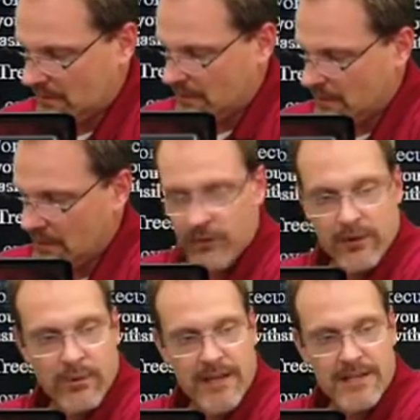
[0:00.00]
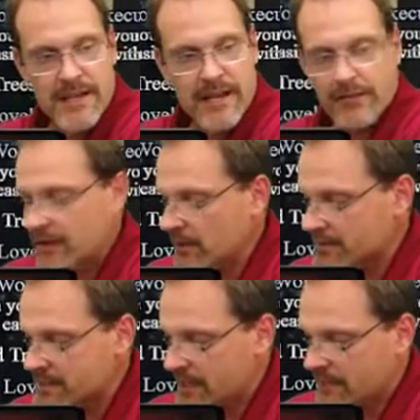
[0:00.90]
You don't know what I say if I don't
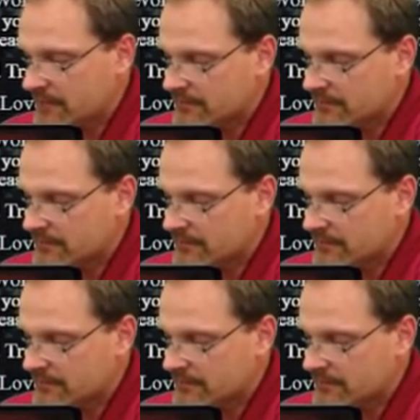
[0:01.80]
say it.